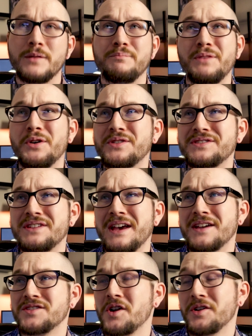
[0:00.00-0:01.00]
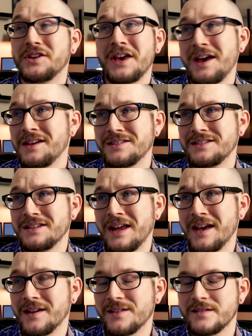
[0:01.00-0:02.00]
But milk snakes are king
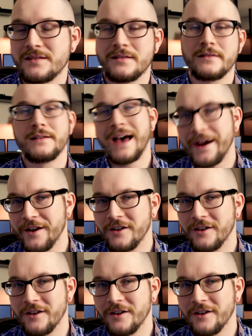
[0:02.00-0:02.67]
snakes. I